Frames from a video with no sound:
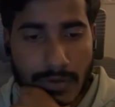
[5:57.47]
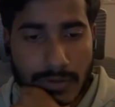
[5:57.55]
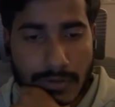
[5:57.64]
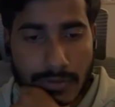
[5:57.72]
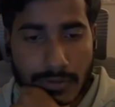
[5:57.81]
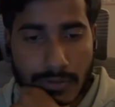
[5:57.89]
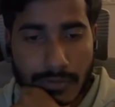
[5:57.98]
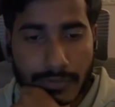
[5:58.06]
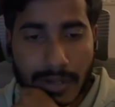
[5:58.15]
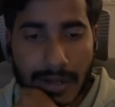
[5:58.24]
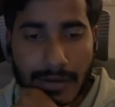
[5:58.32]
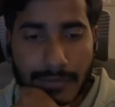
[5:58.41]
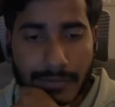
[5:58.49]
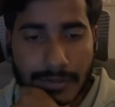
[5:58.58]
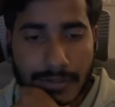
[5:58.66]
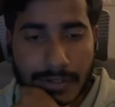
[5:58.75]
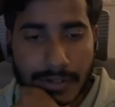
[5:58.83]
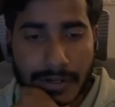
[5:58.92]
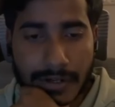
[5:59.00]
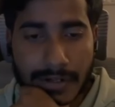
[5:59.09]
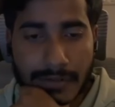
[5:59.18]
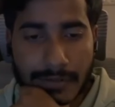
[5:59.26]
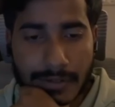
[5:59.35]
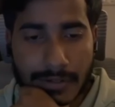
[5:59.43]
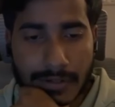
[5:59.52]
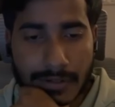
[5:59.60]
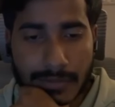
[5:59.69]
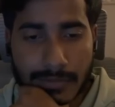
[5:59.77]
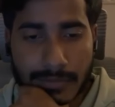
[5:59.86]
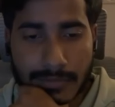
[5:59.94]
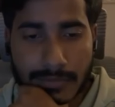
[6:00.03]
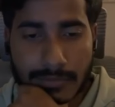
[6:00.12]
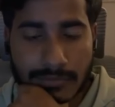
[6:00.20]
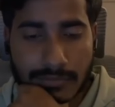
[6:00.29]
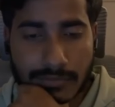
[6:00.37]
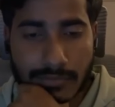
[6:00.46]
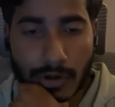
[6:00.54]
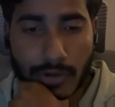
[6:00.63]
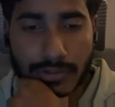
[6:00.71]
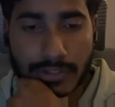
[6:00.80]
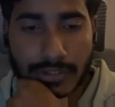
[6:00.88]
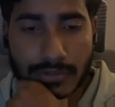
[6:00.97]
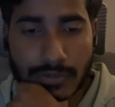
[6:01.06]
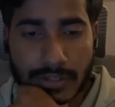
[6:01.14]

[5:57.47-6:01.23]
So we have created our project using